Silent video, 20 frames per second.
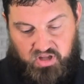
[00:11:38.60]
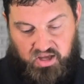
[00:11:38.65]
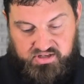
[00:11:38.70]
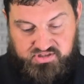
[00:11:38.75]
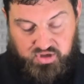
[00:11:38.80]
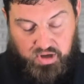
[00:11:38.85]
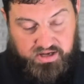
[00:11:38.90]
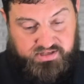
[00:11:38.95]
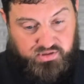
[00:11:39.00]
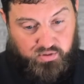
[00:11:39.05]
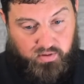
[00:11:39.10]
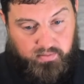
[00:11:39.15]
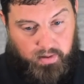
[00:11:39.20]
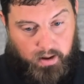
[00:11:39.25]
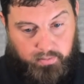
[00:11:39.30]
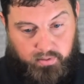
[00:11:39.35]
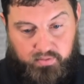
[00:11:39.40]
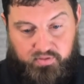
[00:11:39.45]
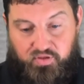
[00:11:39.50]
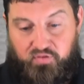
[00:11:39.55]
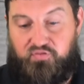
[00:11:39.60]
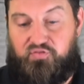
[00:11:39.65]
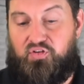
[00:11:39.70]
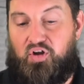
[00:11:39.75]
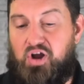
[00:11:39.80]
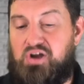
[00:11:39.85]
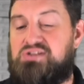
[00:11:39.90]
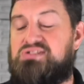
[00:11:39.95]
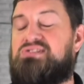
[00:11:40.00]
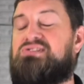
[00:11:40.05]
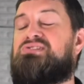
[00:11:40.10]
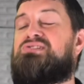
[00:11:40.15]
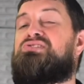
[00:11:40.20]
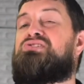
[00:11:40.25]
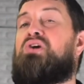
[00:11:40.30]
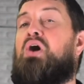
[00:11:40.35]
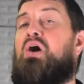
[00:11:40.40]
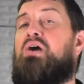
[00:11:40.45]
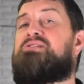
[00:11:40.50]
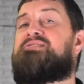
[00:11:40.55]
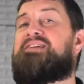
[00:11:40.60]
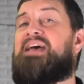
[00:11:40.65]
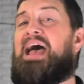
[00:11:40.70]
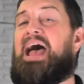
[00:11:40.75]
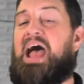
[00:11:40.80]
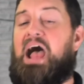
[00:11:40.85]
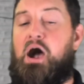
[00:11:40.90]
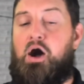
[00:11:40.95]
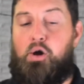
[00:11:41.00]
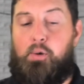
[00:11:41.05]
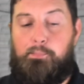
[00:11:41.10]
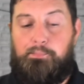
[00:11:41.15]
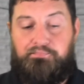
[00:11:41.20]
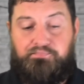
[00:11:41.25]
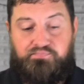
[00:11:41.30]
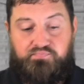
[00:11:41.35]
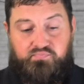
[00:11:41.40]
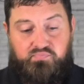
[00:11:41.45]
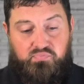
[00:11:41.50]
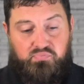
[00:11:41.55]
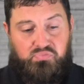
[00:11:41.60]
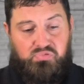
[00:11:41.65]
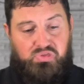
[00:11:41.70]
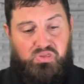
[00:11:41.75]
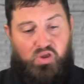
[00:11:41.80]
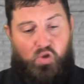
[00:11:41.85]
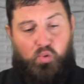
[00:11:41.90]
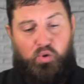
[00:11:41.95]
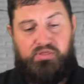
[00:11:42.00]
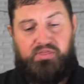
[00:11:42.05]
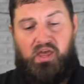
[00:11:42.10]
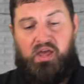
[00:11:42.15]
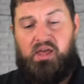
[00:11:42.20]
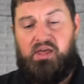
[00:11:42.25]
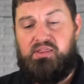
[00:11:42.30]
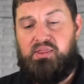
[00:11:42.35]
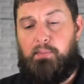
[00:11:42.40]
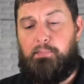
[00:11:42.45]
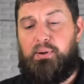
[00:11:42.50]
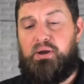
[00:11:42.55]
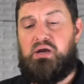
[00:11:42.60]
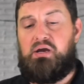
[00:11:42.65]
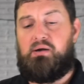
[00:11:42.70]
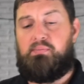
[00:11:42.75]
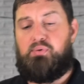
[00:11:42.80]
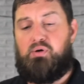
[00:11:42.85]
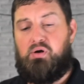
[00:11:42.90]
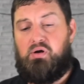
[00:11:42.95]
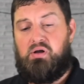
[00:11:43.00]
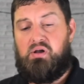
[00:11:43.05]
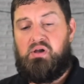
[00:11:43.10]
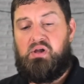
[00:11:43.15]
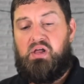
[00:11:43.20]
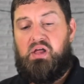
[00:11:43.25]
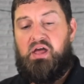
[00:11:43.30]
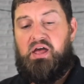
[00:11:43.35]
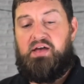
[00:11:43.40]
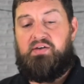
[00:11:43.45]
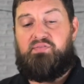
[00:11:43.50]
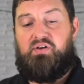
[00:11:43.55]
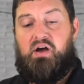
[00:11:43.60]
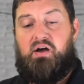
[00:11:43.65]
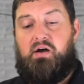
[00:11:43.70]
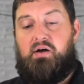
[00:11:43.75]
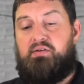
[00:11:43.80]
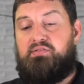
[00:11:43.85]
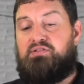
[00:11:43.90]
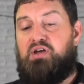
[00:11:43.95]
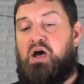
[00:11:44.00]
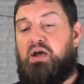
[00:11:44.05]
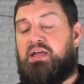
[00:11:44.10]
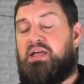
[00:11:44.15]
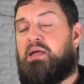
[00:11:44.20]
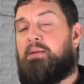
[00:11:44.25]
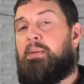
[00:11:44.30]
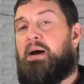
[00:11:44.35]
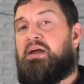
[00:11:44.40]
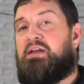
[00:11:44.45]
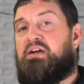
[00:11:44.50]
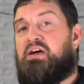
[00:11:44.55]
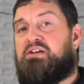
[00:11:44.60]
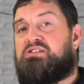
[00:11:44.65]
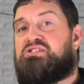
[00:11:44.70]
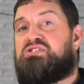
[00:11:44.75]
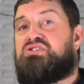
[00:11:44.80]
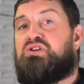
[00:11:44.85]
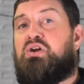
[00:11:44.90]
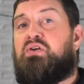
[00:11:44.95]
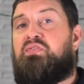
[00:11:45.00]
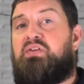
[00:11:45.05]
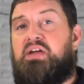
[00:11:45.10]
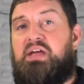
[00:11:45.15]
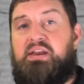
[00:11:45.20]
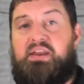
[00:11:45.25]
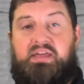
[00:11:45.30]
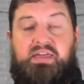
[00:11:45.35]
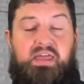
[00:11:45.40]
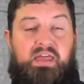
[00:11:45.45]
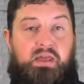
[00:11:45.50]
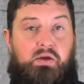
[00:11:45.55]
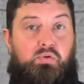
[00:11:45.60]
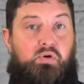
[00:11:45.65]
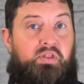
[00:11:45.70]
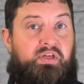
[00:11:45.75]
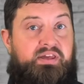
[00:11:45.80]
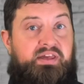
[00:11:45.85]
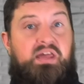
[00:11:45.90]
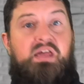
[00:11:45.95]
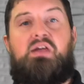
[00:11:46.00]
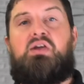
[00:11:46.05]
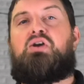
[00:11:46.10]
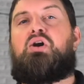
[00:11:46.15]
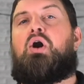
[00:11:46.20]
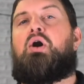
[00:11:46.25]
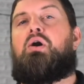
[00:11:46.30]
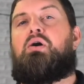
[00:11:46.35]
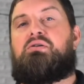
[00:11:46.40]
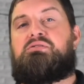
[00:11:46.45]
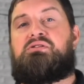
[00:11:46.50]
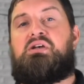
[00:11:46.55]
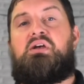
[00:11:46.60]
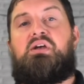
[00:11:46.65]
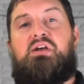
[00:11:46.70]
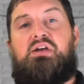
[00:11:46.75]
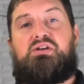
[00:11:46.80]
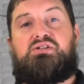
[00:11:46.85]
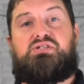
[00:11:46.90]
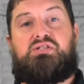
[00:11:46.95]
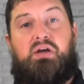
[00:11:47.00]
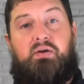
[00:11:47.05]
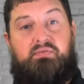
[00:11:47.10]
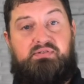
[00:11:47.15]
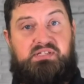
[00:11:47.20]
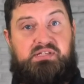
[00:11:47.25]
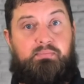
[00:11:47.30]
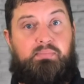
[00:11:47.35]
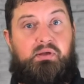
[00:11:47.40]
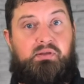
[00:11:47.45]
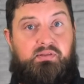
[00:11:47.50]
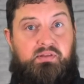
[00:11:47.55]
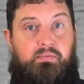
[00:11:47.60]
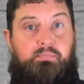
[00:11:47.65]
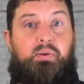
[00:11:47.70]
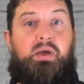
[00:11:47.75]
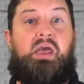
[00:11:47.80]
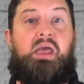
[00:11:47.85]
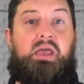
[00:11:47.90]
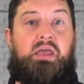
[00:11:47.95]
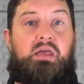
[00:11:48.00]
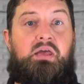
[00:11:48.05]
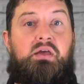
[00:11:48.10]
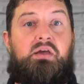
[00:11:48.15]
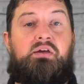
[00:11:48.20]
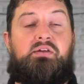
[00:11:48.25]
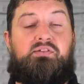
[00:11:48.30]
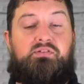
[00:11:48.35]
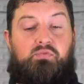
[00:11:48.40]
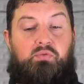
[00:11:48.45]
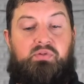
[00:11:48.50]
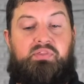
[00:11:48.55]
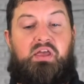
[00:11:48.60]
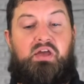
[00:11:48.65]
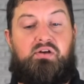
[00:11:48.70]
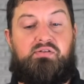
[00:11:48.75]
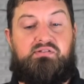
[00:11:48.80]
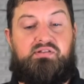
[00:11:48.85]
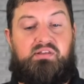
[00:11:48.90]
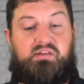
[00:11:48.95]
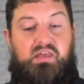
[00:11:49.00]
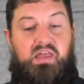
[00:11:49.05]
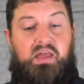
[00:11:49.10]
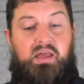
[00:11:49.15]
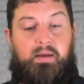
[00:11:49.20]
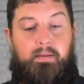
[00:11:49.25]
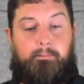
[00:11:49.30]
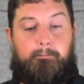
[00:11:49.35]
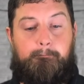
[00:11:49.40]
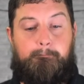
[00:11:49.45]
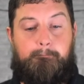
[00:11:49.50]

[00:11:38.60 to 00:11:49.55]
So as you remember, the verse starts out with the parable of uh, talking about a, servant and a king. Well, the king calls his servants to be to pay to what they owe to the king.